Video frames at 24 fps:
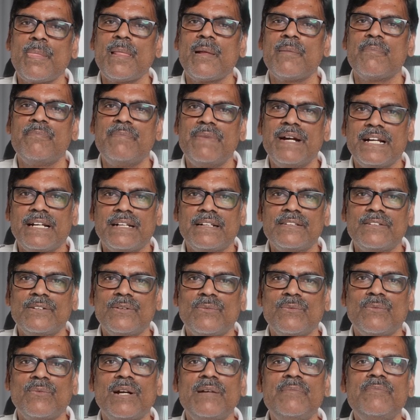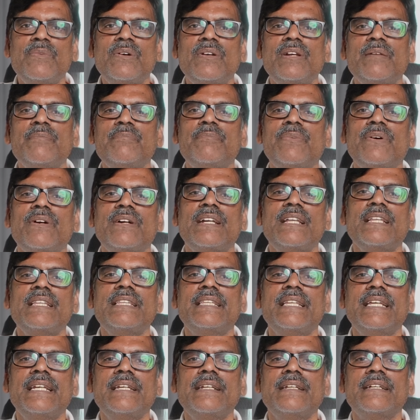But one more important
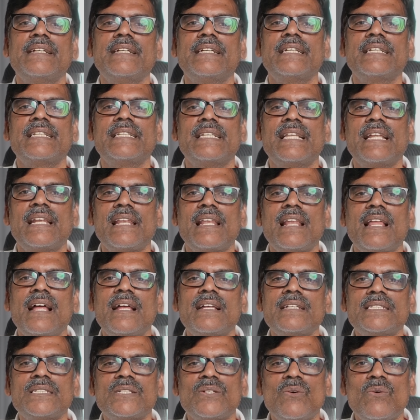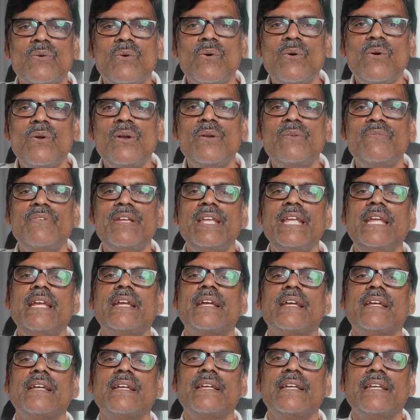thing, the last whole
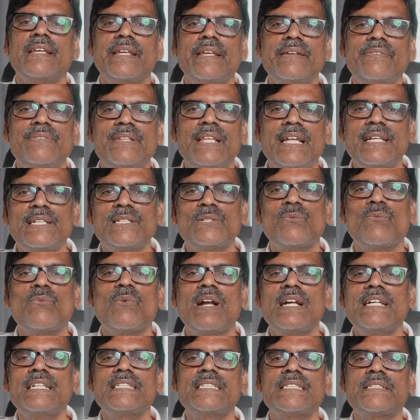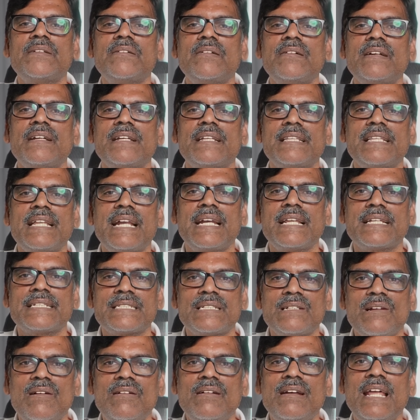week, if there is one stock that has
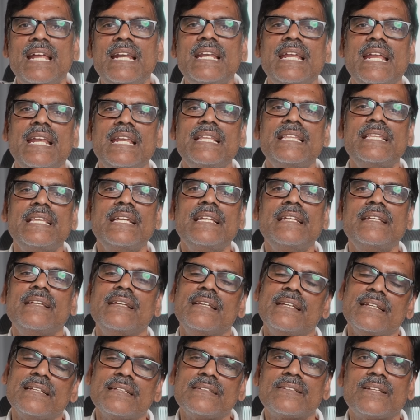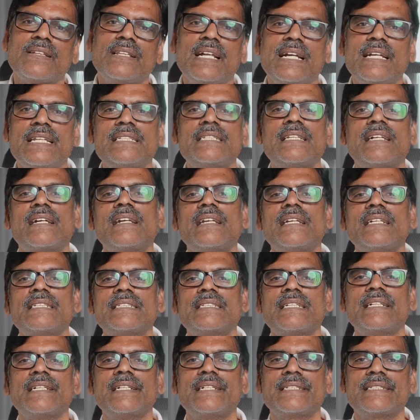not done anything, so that is Reliance
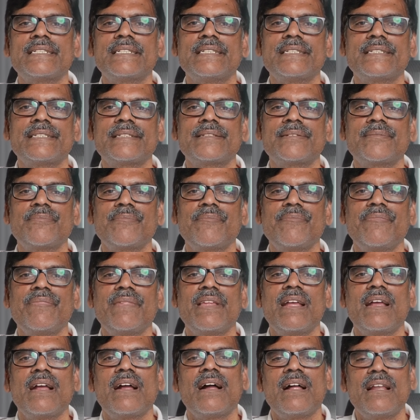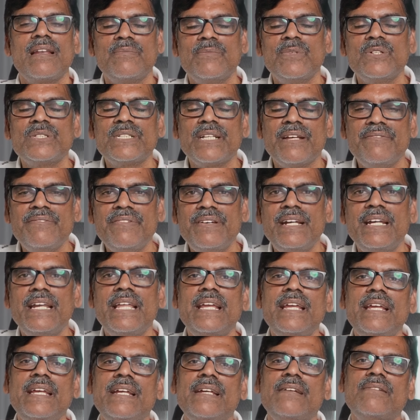Industries. Almost every
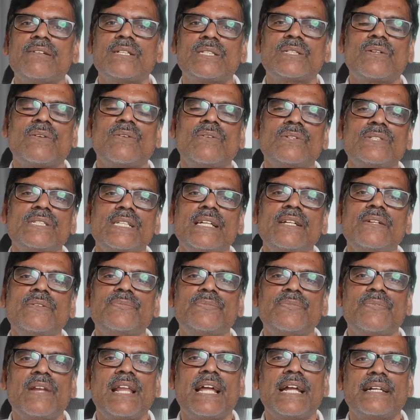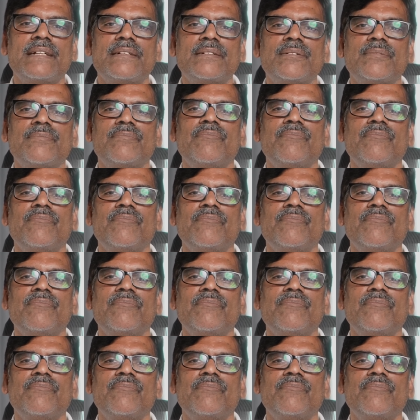day it was closing flat.